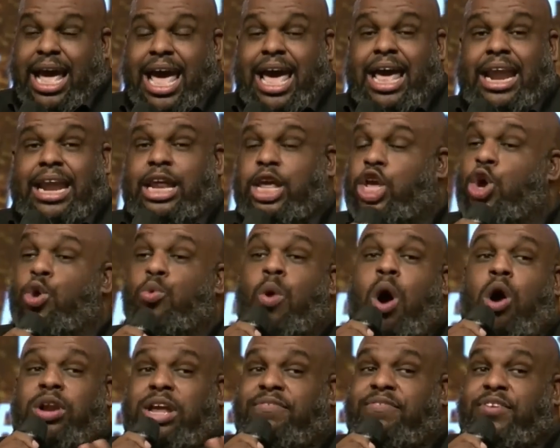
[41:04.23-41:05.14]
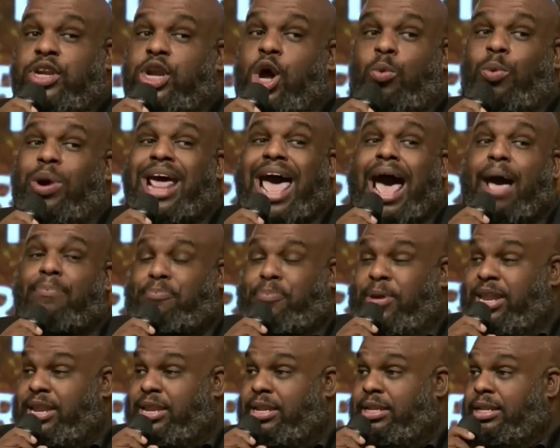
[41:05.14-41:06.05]
And you won't even know what
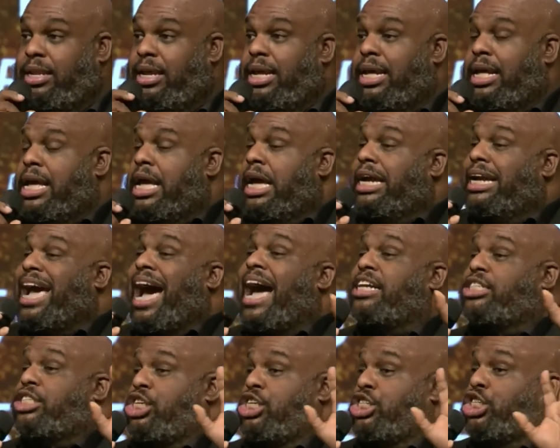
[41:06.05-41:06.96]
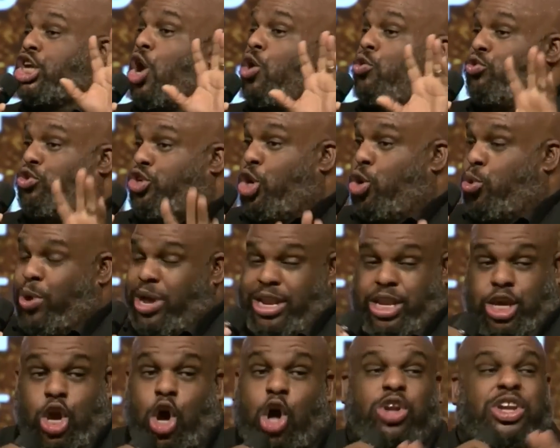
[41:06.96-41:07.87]
happened. God's just gonna do
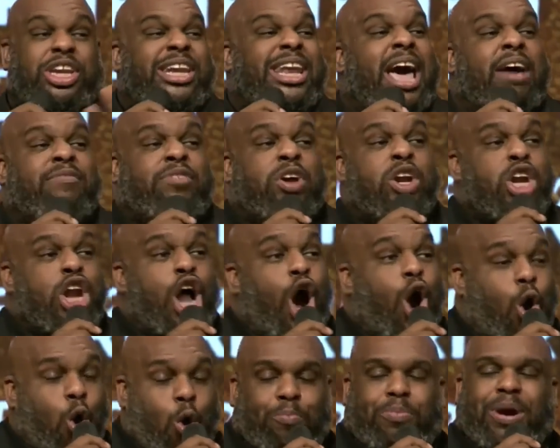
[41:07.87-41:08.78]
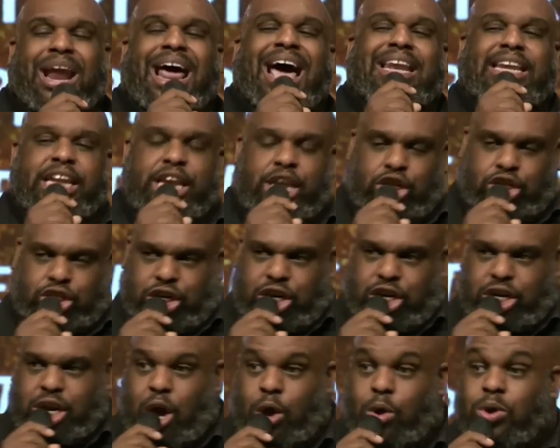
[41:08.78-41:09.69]
it. You'll never know, but I need you
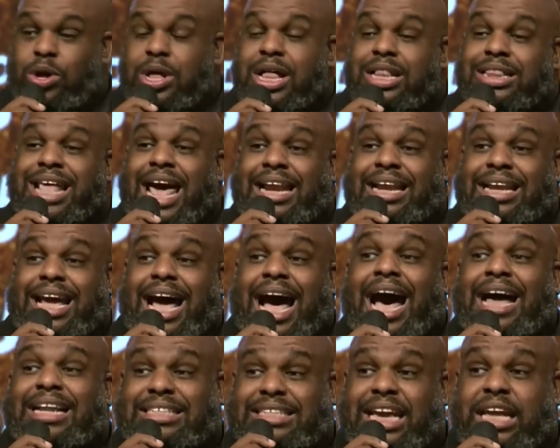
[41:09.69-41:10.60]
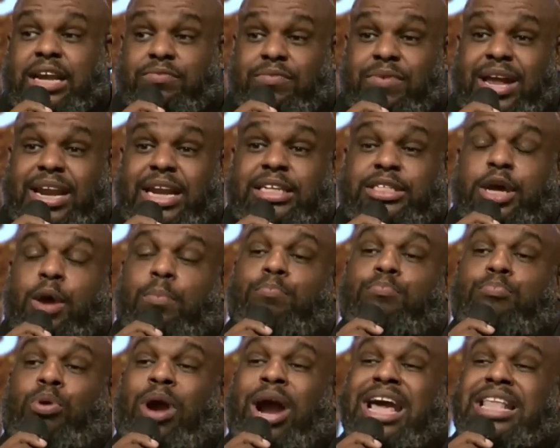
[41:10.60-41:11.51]
to know that God's getting ready to
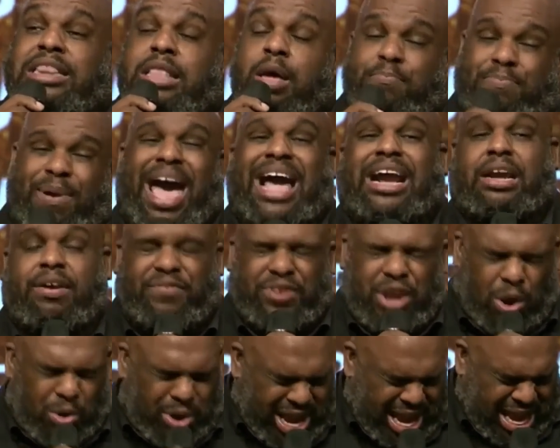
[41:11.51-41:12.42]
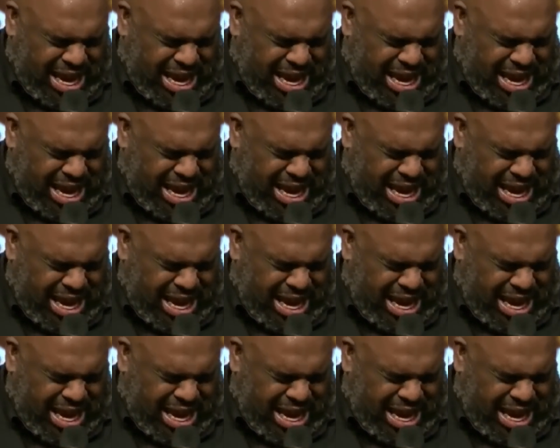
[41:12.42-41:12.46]
break the back of your